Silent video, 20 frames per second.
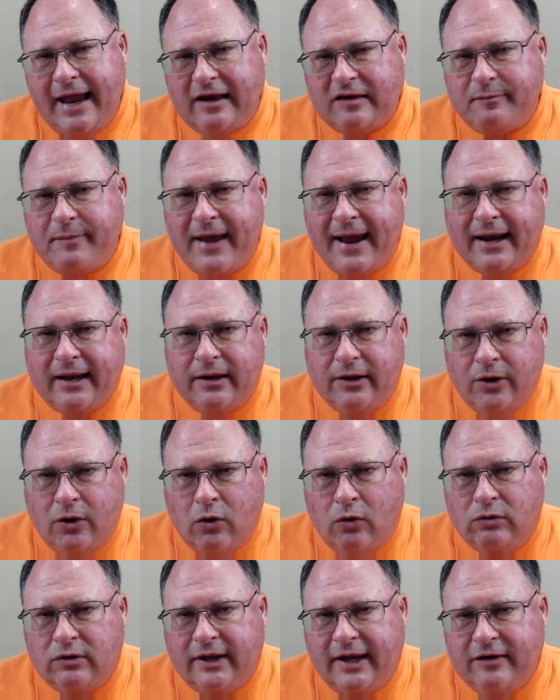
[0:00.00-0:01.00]
Back in the old
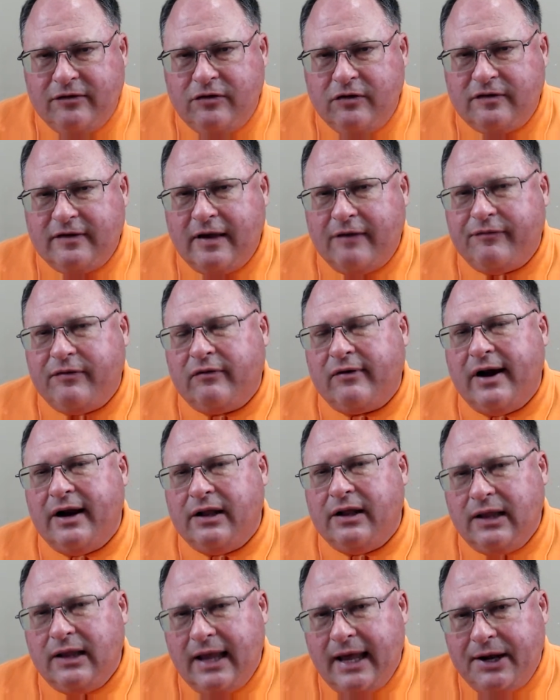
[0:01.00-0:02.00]
days, you used to have to write a
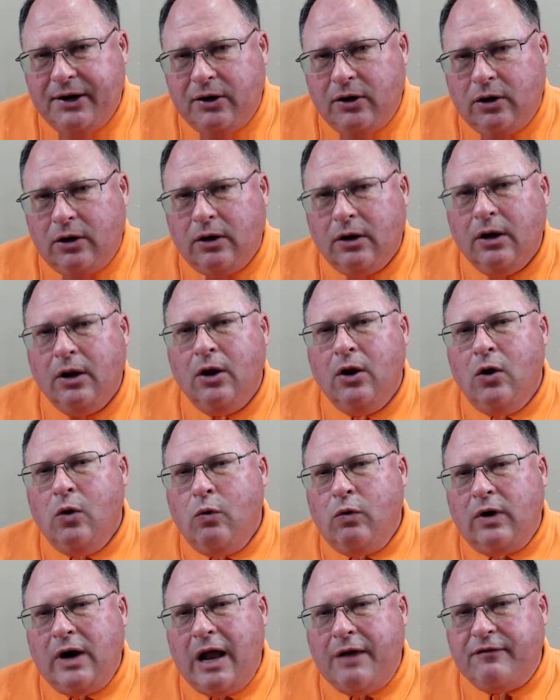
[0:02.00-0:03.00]
letter or
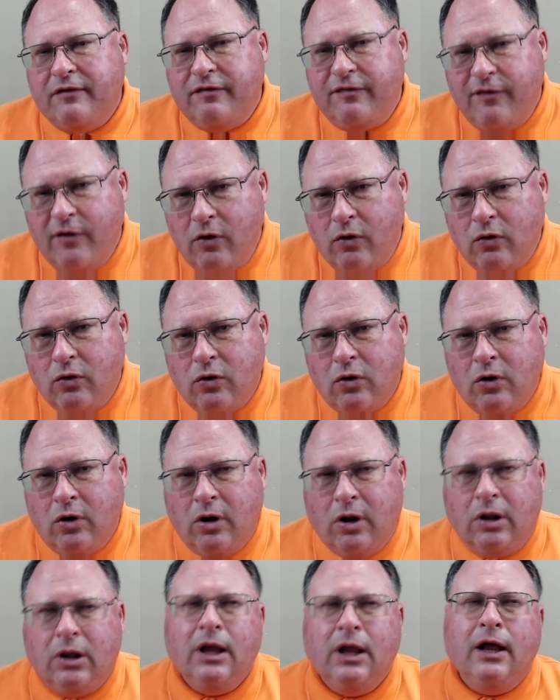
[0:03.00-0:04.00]
have a phone
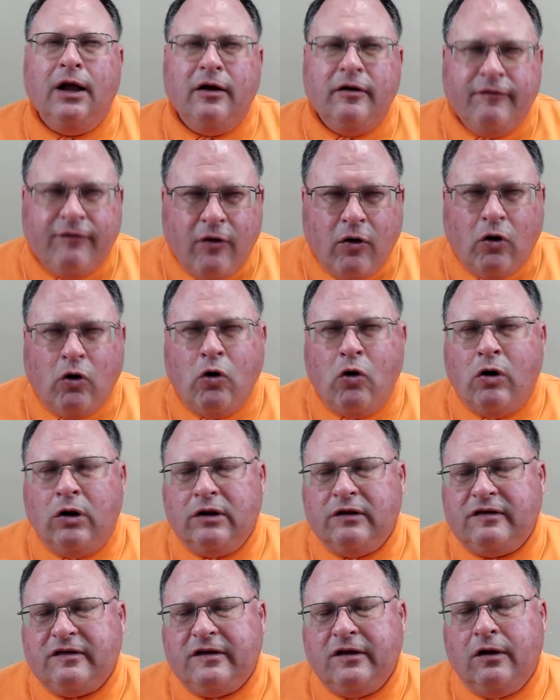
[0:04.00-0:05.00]
call. The phone call is
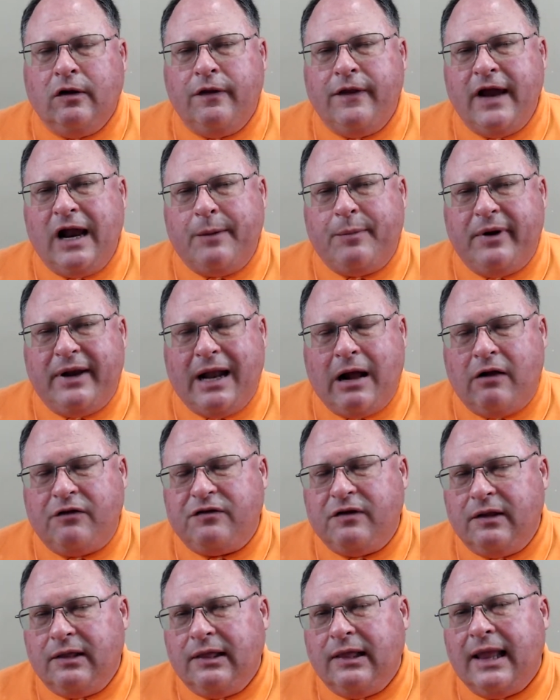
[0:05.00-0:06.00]
still there, but now it's a
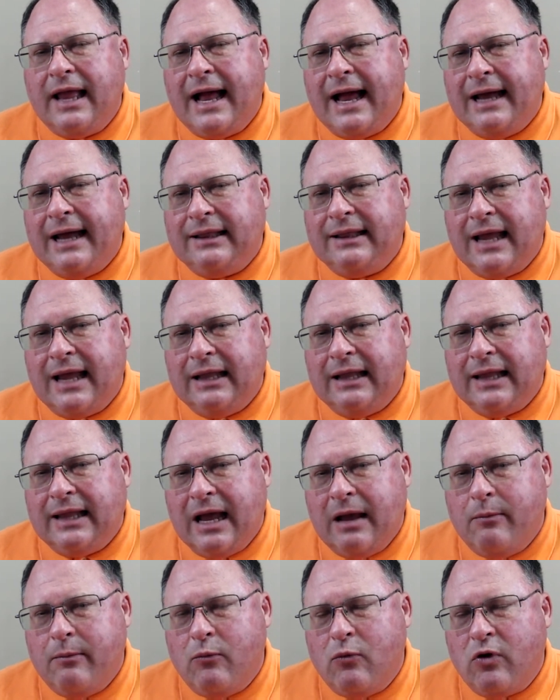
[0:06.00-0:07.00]
lot
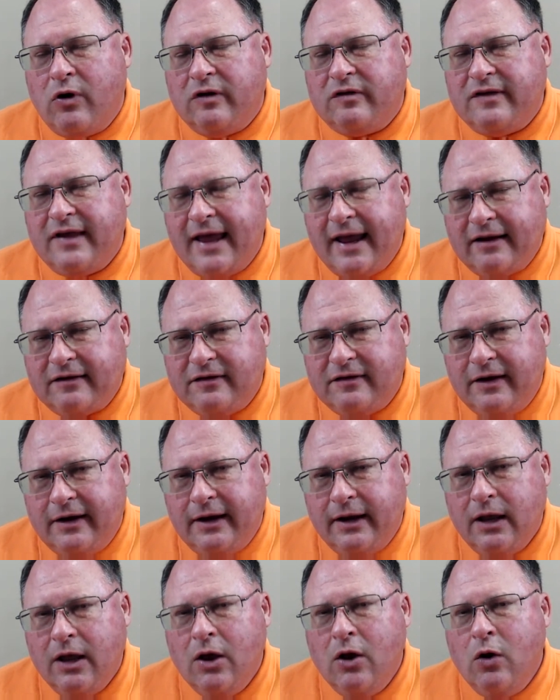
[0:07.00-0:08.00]
more texting
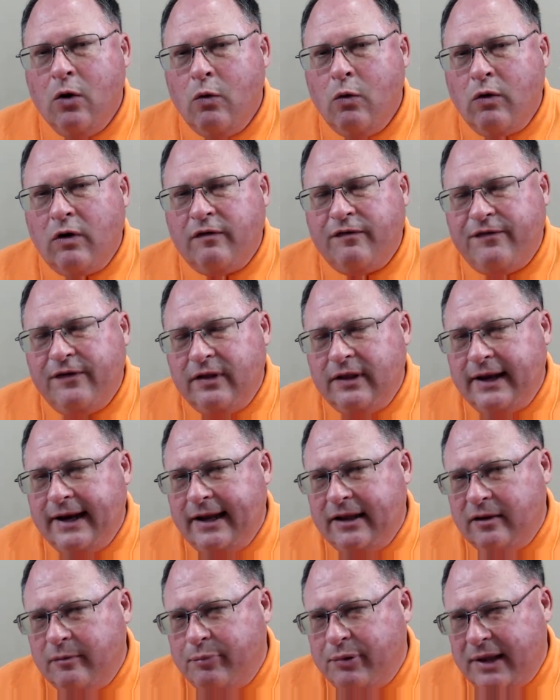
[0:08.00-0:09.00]
or filling in
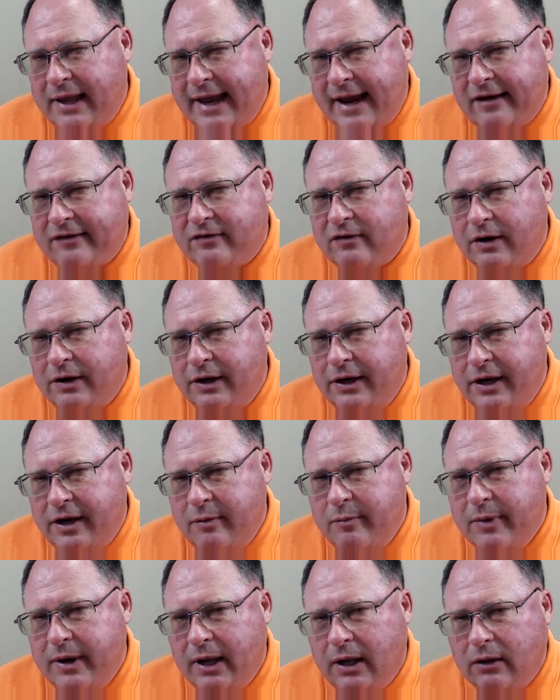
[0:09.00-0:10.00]
the blanks on an
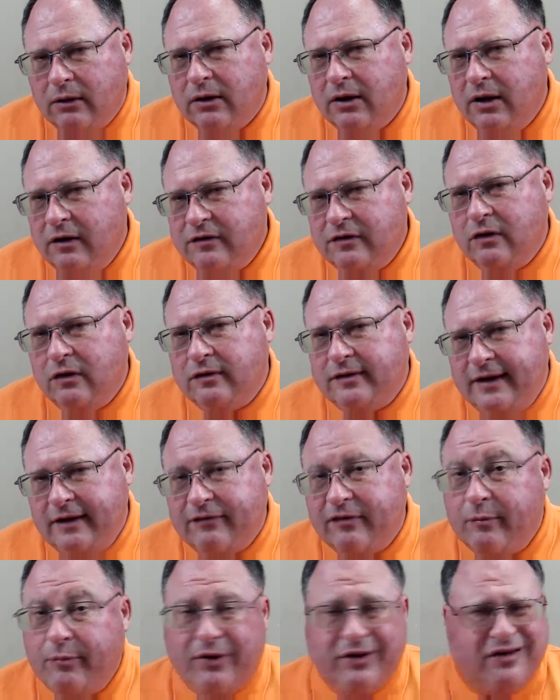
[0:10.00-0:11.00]
email. It's a little
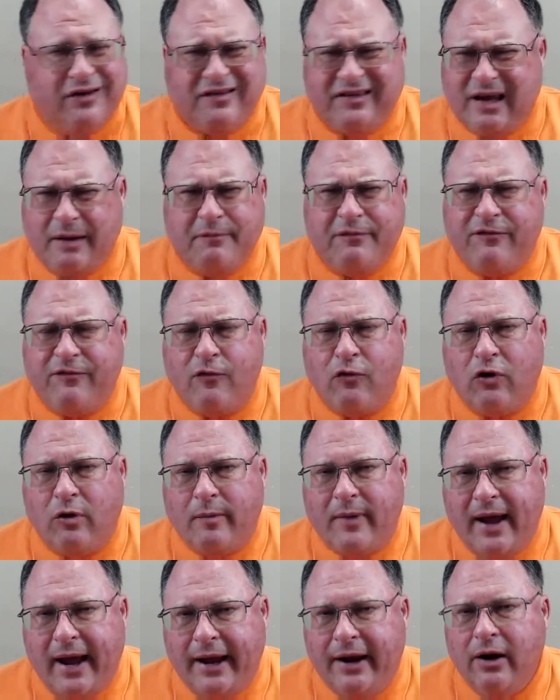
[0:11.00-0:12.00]
different, but the same
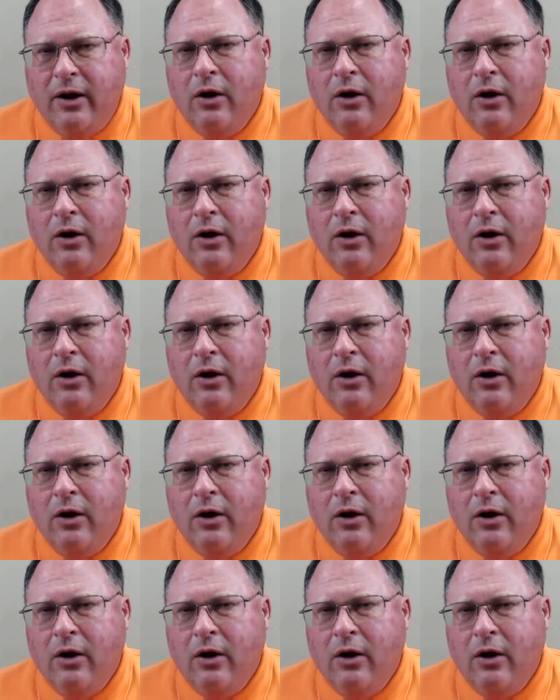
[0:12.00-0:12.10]
format.